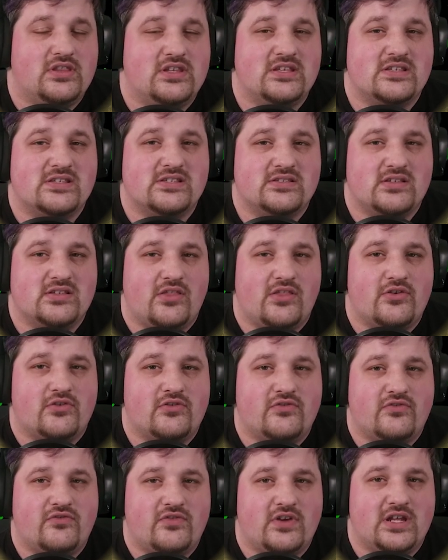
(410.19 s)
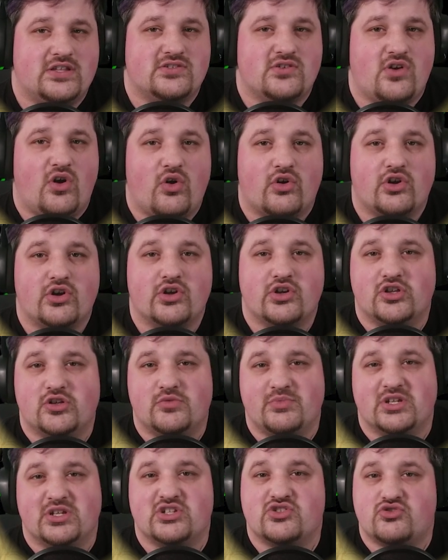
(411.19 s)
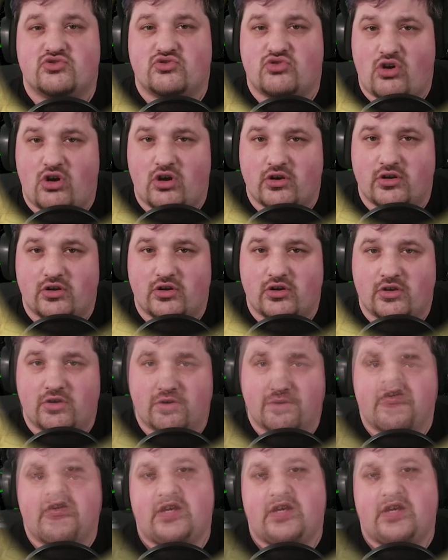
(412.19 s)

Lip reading: The southern fates are a good bit stronger.